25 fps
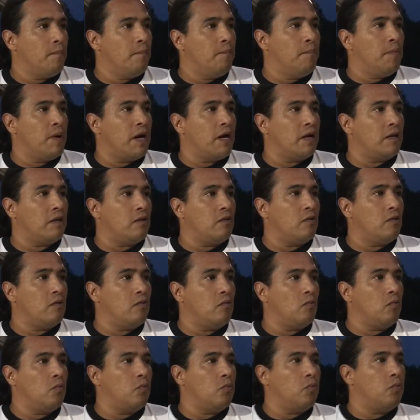But
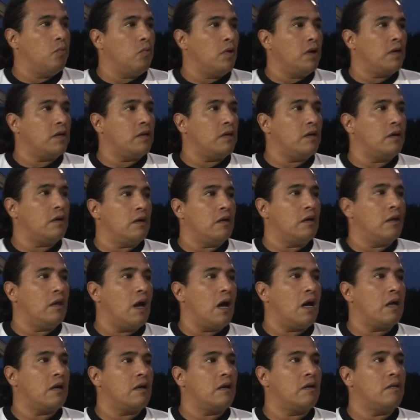what a
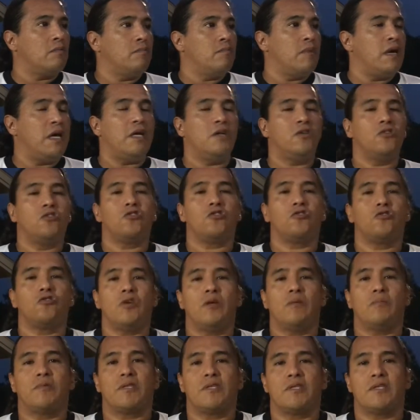lot of
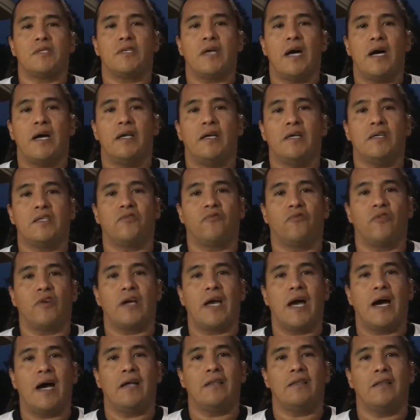mainstream society has
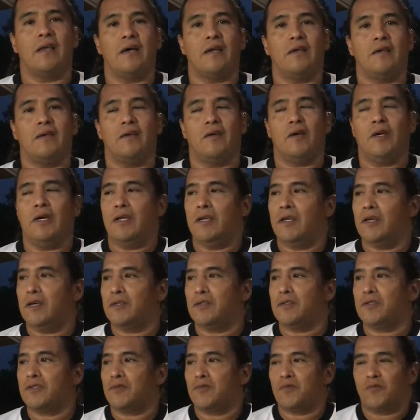forgotten, that
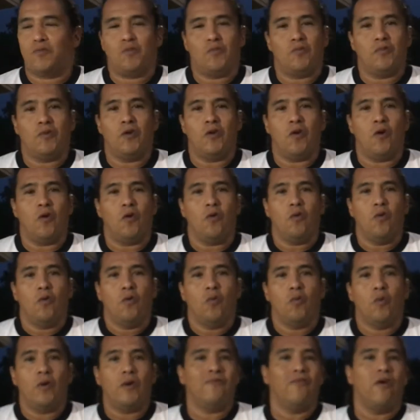Indians,
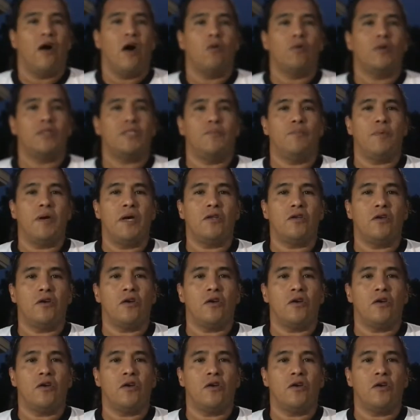we've always been